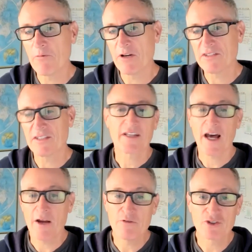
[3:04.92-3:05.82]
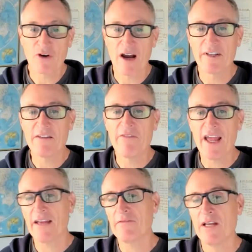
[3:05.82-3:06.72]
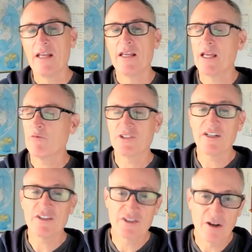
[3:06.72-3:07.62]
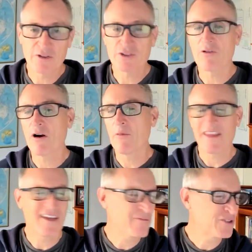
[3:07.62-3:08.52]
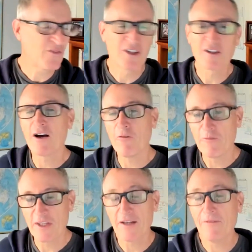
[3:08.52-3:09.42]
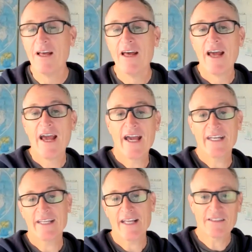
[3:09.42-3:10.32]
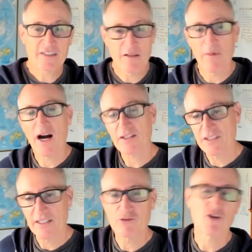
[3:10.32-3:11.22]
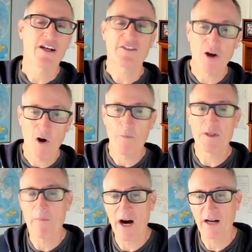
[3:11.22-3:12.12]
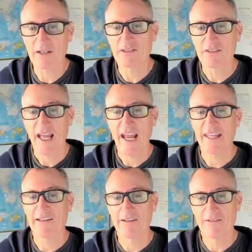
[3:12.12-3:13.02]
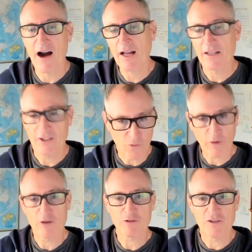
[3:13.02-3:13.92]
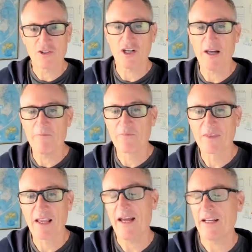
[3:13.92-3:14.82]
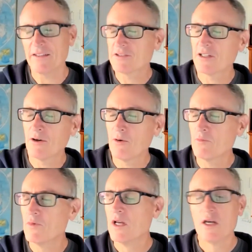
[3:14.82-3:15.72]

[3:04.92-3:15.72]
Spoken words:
was this guy who was driving the van. It was in a snowstorm. I think it was Philadelphia. And he gets to the box and he tries to open the box and the lock is frozen shut. And so